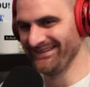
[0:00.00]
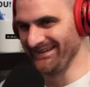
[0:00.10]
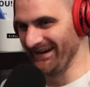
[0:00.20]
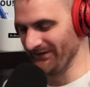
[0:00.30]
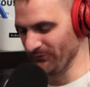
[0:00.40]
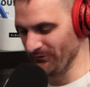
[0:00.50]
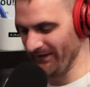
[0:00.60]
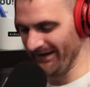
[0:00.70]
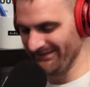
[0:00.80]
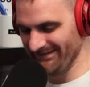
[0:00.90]
yeah, don't do
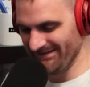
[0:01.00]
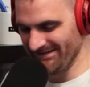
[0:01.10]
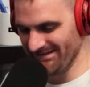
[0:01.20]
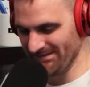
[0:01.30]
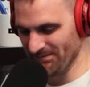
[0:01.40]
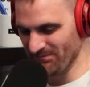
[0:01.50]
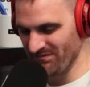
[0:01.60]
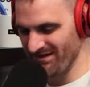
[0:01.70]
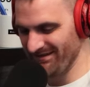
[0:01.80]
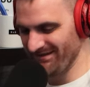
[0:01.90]
that.
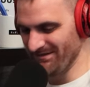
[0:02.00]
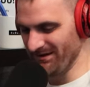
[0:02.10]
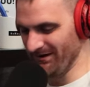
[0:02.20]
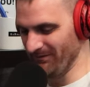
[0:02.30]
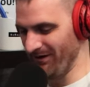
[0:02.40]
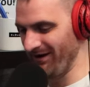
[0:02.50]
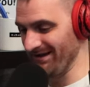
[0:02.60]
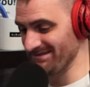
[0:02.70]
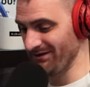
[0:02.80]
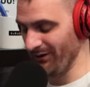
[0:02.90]
Um, all
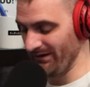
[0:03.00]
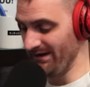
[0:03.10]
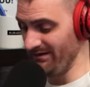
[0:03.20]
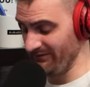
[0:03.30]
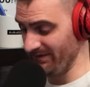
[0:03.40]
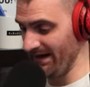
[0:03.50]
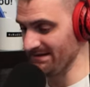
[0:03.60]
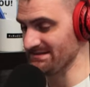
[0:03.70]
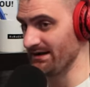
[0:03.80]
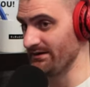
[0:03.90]
right, so if that
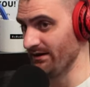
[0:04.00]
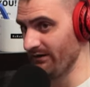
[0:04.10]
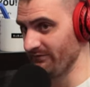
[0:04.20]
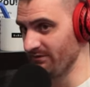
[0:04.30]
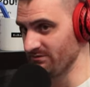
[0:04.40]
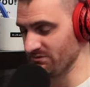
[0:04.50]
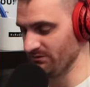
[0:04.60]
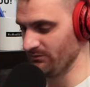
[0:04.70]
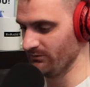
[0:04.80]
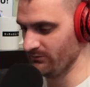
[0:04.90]
is not enough
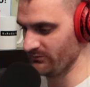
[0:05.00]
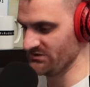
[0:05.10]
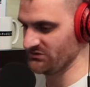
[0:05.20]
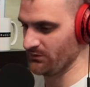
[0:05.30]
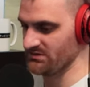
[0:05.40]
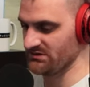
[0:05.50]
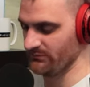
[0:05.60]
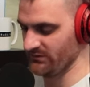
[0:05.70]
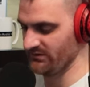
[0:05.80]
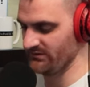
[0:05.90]
to restore
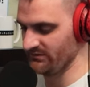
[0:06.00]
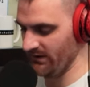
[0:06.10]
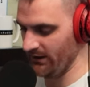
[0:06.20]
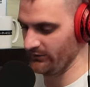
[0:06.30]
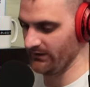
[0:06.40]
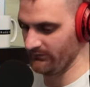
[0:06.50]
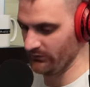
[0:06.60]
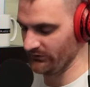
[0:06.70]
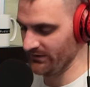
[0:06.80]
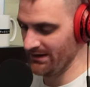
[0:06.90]
someone's iron
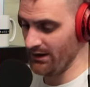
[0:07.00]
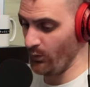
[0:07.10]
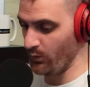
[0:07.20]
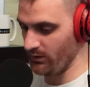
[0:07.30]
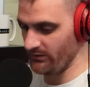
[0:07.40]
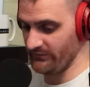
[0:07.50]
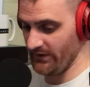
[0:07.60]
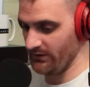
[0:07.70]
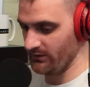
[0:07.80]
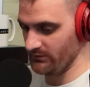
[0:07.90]
levels, or if
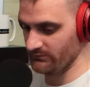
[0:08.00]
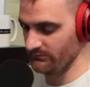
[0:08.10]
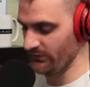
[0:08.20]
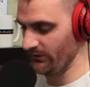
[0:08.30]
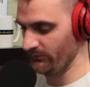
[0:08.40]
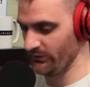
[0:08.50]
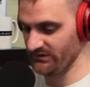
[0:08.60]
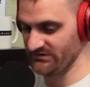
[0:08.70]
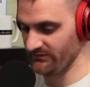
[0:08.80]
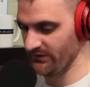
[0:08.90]
they're you know
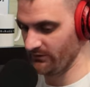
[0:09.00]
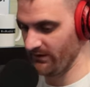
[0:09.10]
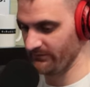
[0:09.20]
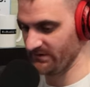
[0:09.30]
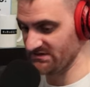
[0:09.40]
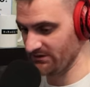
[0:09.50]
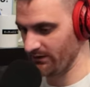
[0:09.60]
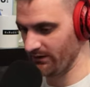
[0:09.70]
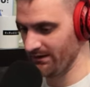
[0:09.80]
really severe right from the start,